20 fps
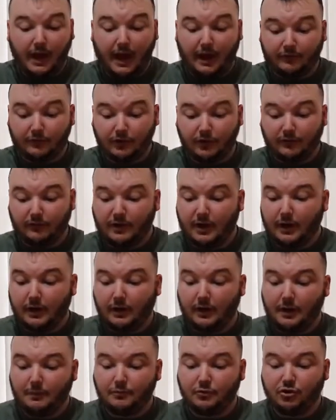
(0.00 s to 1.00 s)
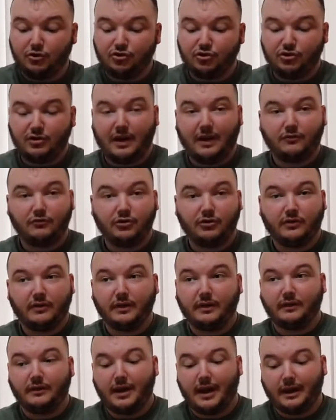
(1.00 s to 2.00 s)
After you've cut it up, you should have just
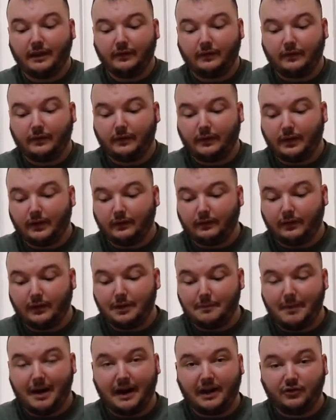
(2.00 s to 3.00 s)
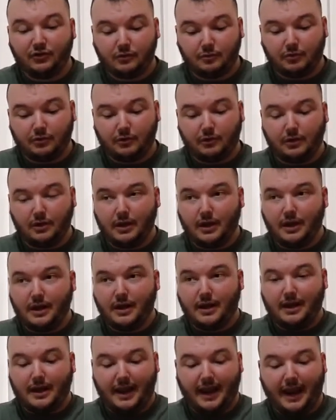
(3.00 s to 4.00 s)
these nice, easily manageable
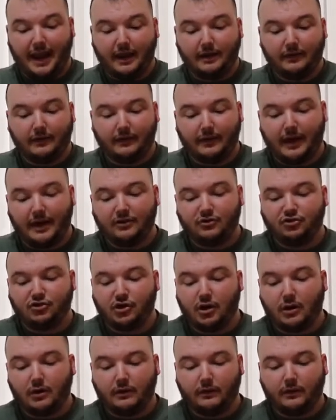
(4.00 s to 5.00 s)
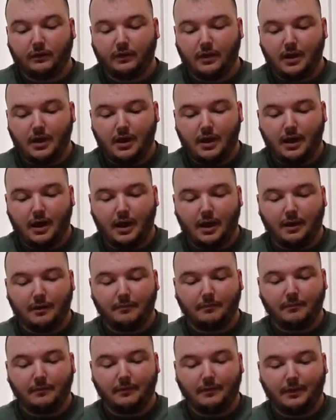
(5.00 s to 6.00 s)
hand-sized chunks.
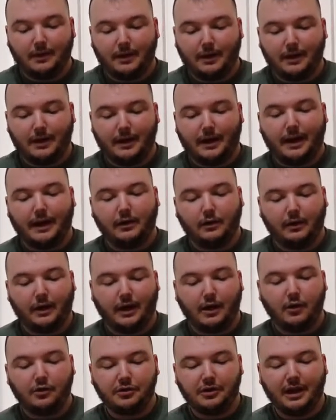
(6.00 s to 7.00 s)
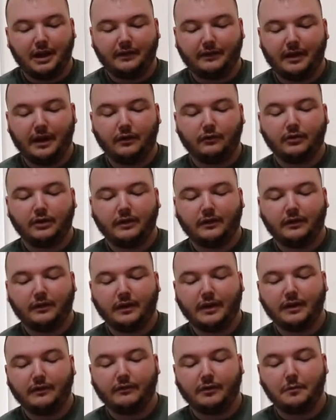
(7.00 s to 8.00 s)
I know you guys can't really
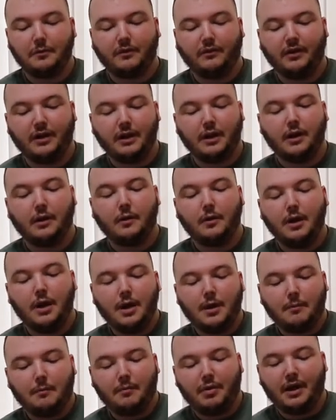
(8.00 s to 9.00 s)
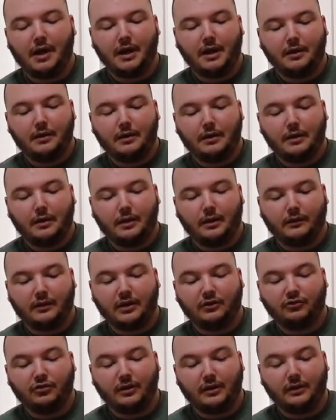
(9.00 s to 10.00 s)
see it from the video, but
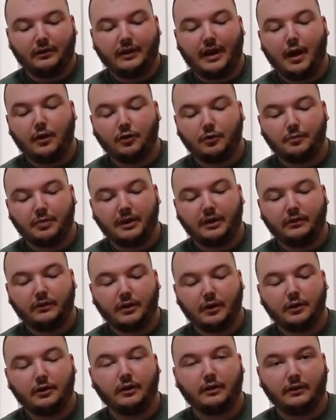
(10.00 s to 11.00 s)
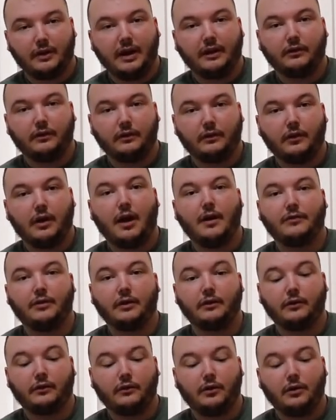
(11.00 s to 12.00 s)
essentially this outer piece here is nice and soft
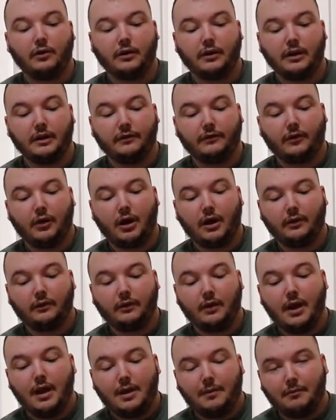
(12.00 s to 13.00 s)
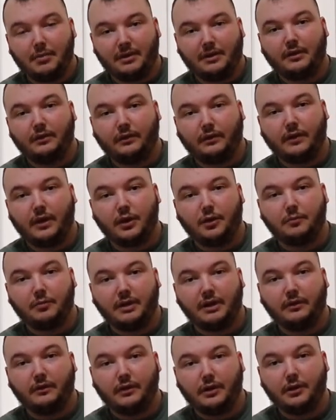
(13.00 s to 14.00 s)
as it's starting to defrost, but this center
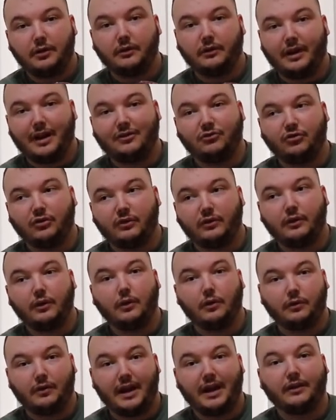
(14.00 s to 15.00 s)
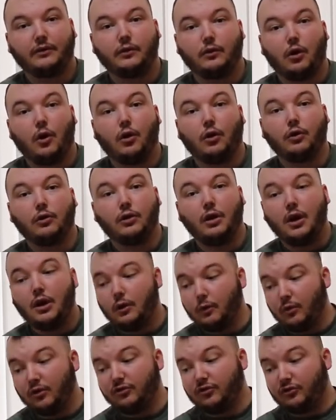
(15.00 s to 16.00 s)
piece here is actually still nice and hard,
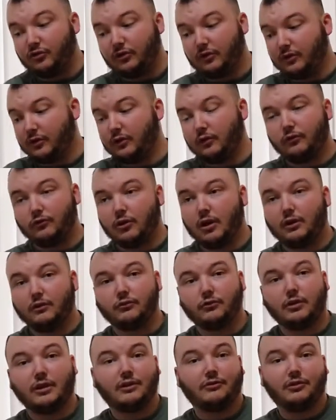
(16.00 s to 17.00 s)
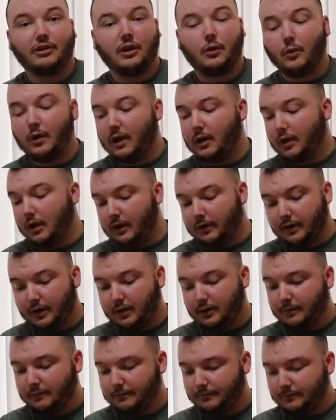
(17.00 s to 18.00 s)
which is just going to run really, really well on
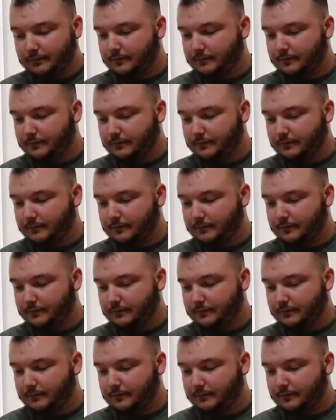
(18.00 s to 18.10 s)
here.